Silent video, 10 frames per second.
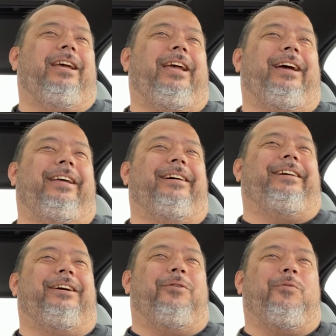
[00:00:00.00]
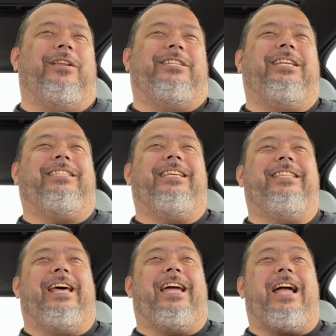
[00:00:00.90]
And when she
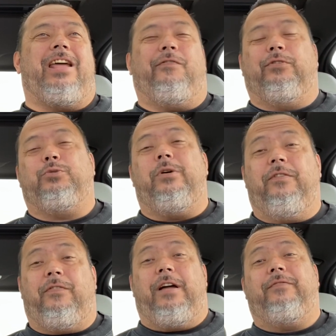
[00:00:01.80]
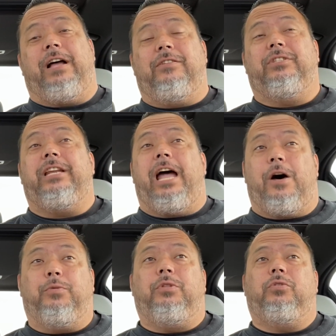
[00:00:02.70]
seen that I got it for $25,000
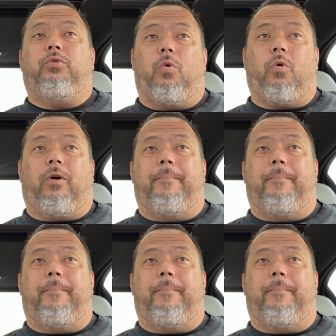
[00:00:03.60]
out the door,